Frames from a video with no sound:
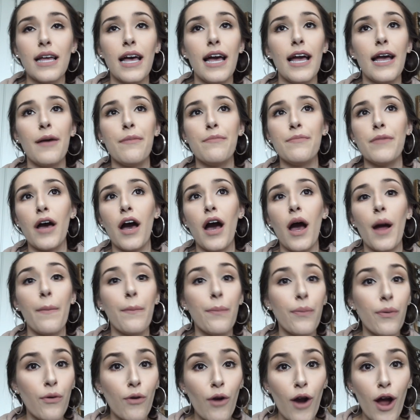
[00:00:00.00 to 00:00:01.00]
I am not
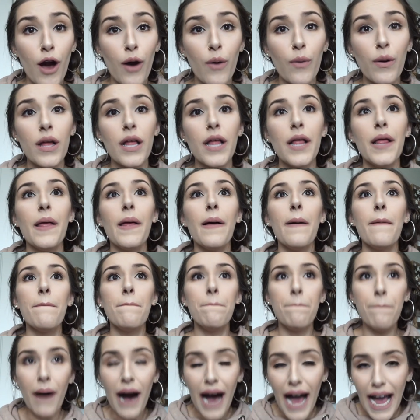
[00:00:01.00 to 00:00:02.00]
a pro
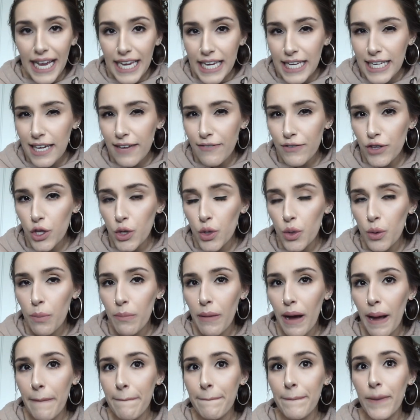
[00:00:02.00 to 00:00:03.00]
but I can give you
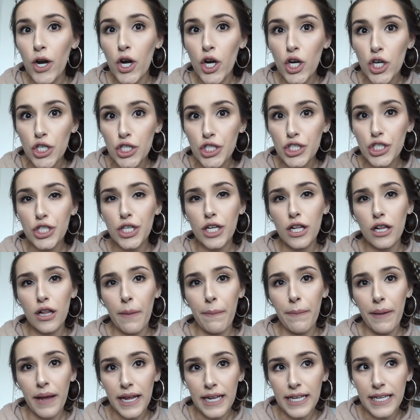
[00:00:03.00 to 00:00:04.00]
my personal
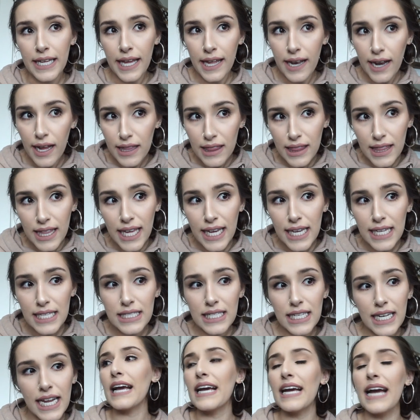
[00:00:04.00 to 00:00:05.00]
opinion on things
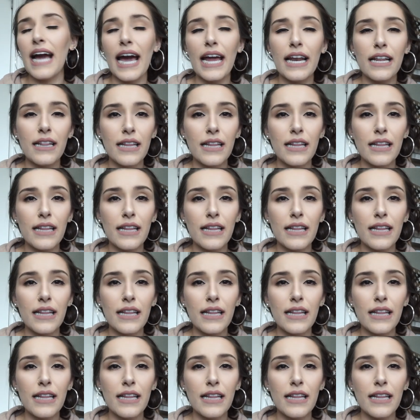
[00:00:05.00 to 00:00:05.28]
and I can kind